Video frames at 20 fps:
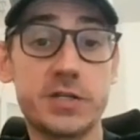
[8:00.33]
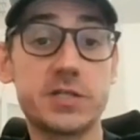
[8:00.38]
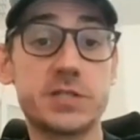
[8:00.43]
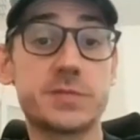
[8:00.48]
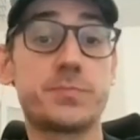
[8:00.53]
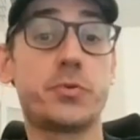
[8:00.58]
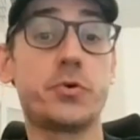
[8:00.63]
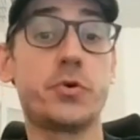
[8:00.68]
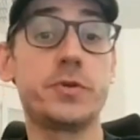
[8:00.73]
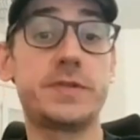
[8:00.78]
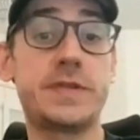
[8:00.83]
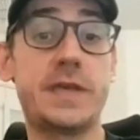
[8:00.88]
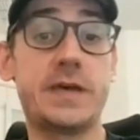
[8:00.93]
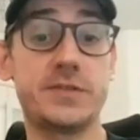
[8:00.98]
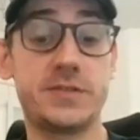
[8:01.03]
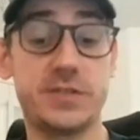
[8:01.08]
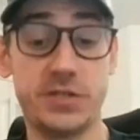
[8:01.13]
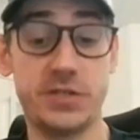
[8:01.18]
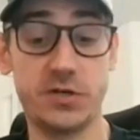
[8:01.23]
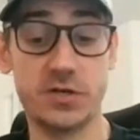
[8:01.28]
You just pull it
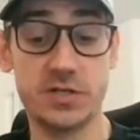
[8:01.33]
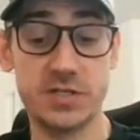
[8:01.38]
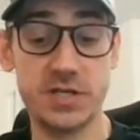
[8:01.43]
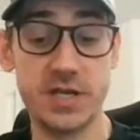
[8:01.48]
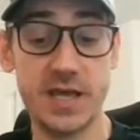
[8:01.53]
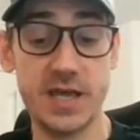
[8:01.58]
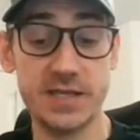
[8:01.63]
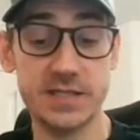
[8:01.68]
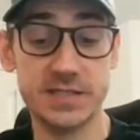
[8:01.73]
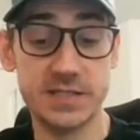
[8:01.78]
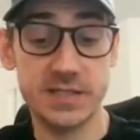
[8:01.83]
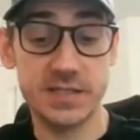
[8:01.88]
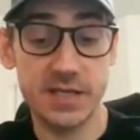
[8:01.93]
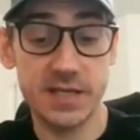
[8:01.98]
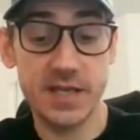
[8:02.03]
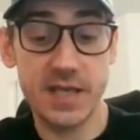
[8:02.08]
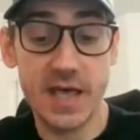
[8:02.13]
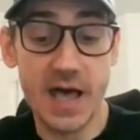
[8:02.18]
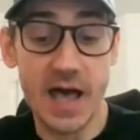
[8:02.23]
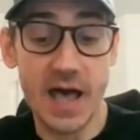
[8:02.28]
down to your
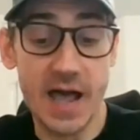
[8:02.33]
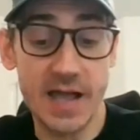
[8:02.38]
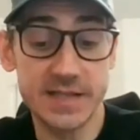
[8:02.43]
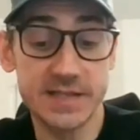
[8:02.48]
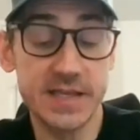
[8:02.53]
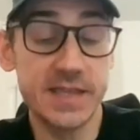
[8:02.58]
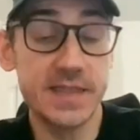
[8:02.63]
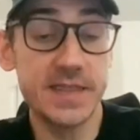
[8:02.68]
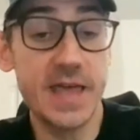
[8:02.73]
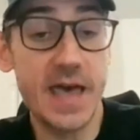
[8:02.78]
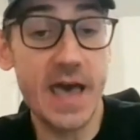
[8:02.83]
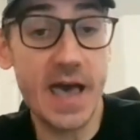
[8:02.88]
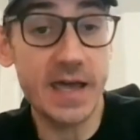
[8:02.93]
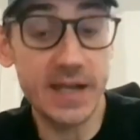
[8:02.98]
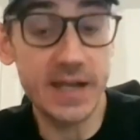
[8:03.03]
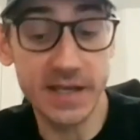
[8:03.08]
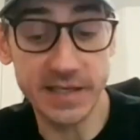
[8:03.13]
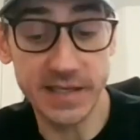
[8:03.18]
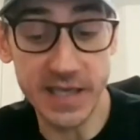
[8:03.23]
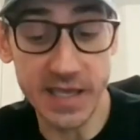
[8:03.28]
chest. I did
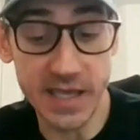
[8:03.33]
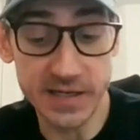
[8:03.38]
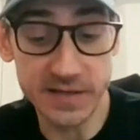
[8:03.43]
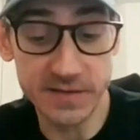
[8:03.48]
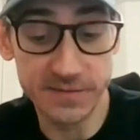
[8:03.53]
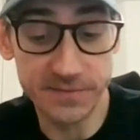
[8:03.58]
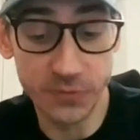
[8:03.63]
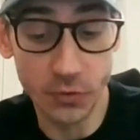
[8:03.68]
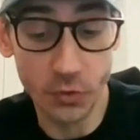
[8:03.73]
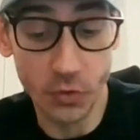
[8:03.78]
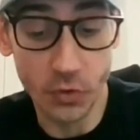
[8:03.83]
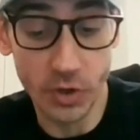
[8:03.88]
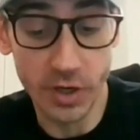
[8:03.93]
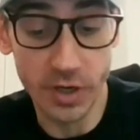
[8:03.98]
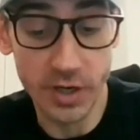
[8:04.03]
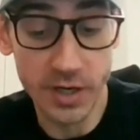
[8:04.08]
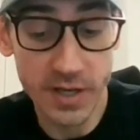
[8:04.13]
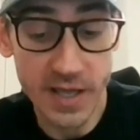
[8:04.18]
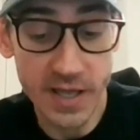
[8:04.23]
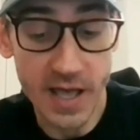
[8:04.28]
that again
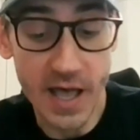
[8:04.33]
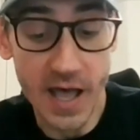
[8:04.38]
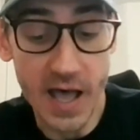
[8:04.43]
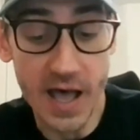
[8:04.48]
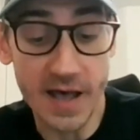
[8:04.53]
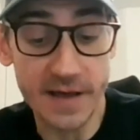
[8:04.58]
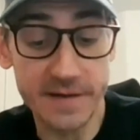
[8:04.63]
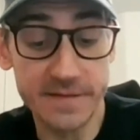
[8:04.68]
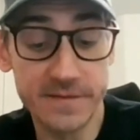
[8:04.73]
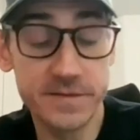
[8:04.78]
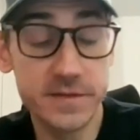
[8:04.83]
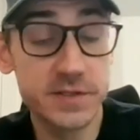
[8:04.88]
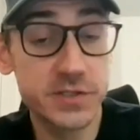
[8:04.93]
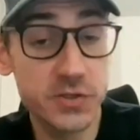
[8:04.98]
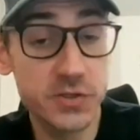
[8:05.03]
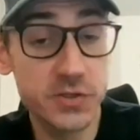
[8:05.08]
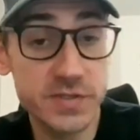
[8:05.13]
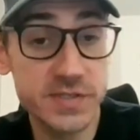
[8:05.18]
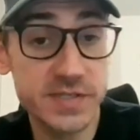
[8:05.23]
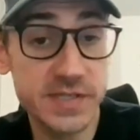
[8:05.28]
for uh,
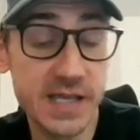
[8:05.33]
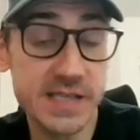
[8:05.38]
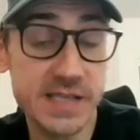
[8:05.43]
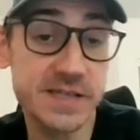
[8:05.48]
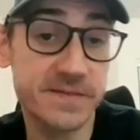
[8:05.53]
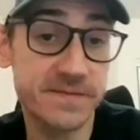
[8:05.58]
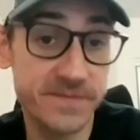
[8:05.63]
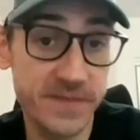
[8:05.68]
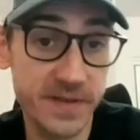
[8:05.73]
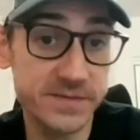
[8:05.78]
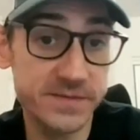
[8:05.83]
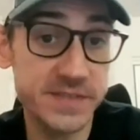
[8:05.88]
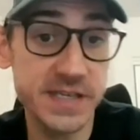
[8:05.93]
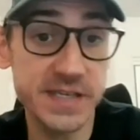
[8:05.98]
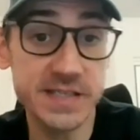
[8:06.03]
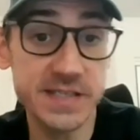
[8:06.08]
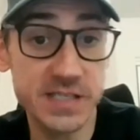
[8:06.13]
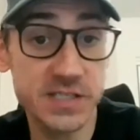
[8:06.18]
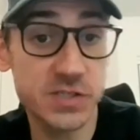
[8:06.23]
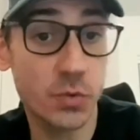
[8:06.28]
two sets of
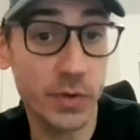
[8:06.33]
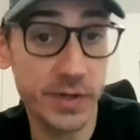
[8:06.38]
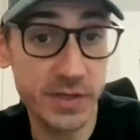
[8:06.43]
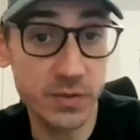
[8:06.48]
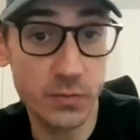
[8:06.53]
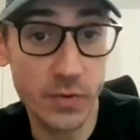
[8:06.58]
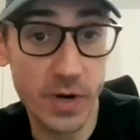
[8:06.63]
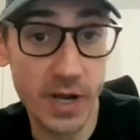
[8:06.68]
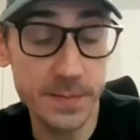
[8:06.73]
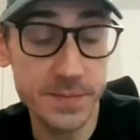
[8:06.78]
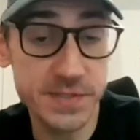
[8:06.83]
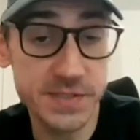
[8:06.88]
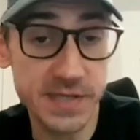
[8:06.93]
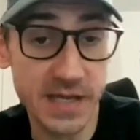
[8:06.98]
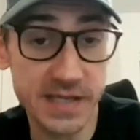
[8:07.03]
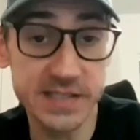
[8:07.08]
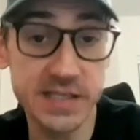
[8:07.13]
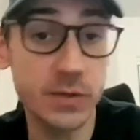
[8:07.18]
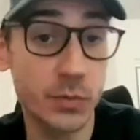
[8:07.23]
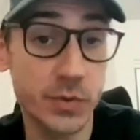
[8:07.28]
15 to 20
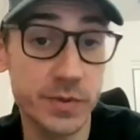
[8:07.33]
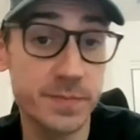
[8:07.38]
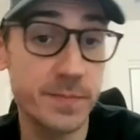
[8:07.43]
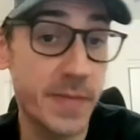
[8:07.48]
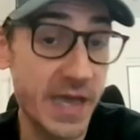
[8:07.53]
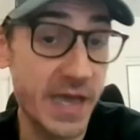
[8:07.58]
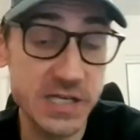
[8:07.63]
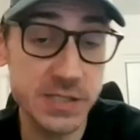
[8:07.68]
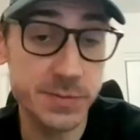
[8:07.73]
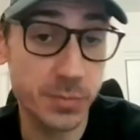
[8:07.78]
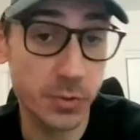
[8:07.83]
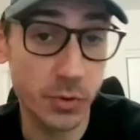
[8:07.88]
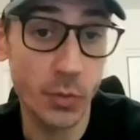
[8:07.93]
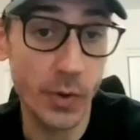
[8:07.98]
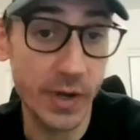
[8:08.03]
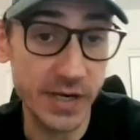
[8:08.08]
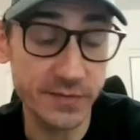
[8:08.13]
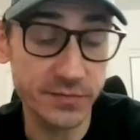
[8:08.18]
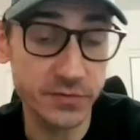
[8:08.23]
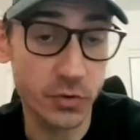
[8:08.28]
reps. I did with
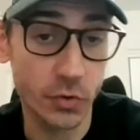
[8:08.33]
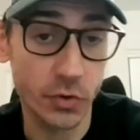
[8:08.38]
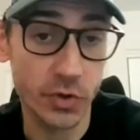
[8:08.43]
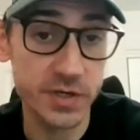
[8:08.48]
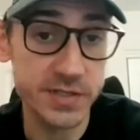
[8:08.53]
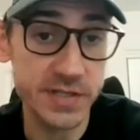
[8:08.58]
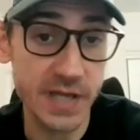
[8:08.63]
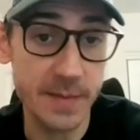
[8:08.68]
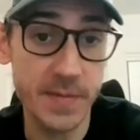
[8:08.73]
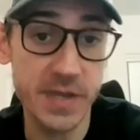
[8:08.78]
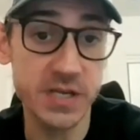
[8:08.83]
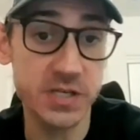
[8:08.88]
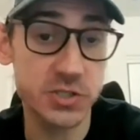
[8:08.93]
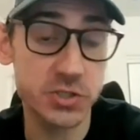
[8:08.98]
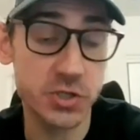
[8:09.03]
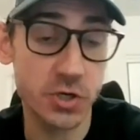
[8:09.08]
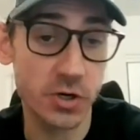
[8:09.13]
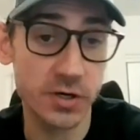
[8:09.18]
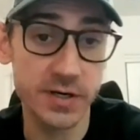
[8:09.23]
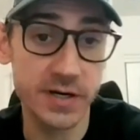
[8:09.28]
manageable weight, of course. I
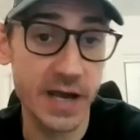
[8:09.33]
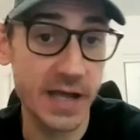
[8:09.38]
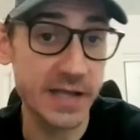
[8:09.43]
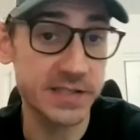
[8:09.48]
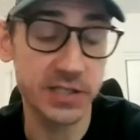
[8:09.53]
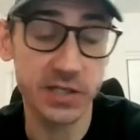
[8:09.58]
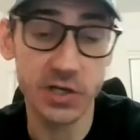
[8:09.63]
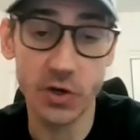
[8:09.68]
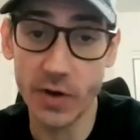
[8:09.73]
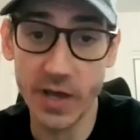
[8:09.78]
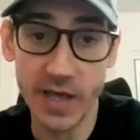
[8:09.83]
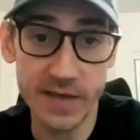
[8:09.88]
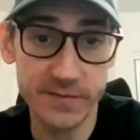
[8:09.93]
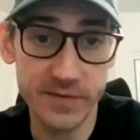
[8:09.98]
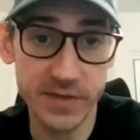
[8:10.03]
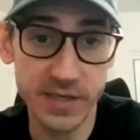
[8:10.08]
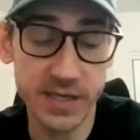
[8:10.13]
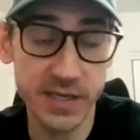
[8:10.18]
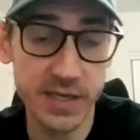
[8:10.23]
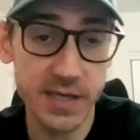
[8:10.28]
made sure not to go
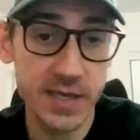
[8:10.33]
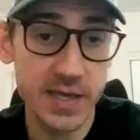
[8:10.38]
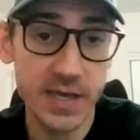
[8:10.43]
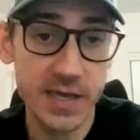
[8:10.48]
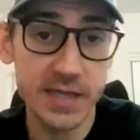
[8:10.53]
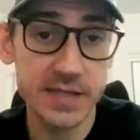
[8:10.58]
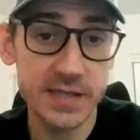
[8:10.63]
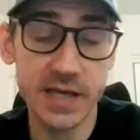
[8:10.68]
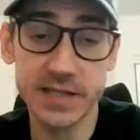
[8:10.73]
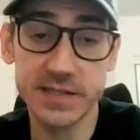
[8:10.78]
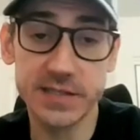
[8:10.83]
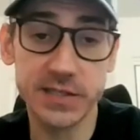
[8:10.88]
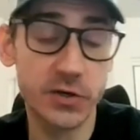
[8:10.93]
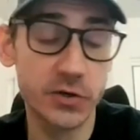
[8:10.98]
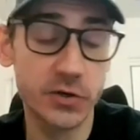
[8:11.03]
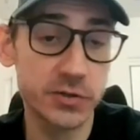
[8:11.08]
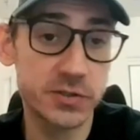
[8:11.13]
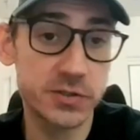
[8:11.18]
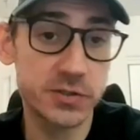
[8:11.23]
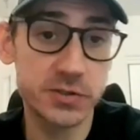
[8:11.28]
heavy, not to
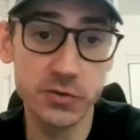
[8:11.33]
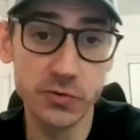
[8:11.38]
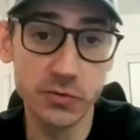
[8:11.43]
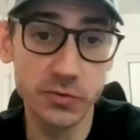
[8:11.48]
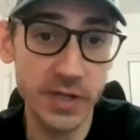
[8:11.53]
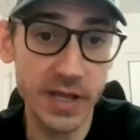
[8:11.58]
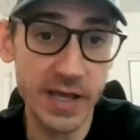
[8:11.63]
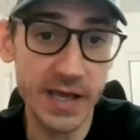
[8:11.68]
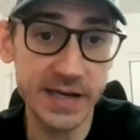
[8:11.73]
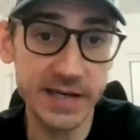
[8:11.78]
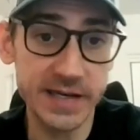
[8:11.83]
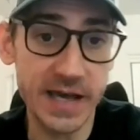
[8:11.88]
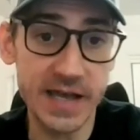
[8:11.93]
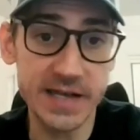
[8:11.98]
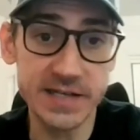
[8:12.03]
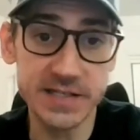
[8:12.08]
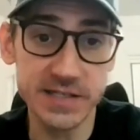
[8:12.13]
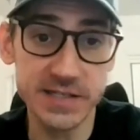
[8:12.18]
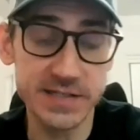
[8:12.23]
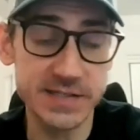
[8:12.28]
go too light.
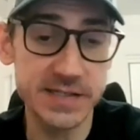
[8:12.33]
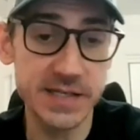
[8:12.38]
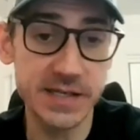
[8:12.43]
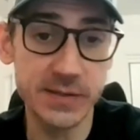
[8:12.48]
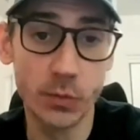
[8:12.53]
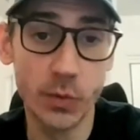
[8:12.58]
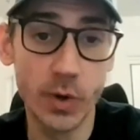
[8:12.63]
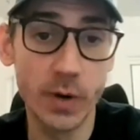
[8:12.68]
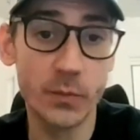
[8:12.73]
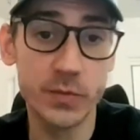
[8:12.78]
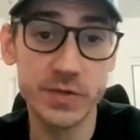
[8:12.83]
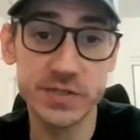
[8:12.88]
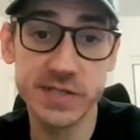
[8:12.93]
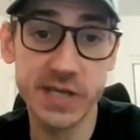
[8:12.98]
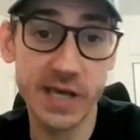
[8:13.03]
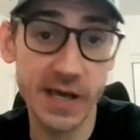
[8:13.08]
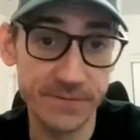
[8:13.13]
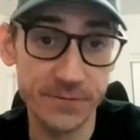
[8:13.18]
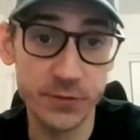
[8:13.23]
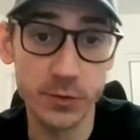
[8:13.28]
I just did what
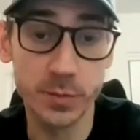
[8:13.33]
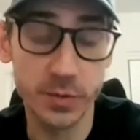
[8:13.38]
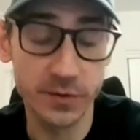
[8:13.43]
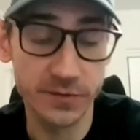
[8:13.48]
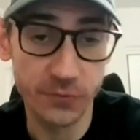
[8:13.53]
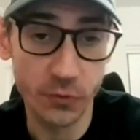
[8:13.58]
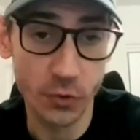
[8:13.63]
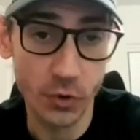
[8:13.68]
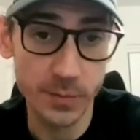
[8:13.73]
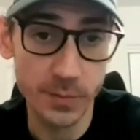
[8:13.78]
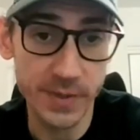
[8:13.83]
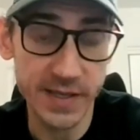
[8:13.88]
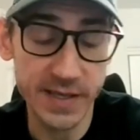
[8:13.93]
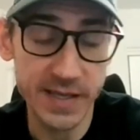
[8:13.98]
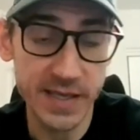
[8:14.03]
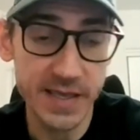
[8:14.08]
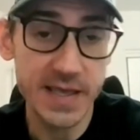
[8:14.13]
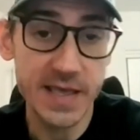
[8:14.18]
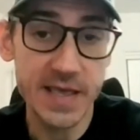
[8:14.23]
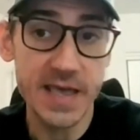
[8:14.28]
was comfortable for
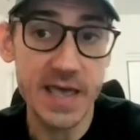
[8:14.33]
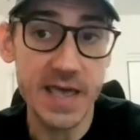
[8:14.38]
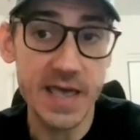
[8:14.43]
me.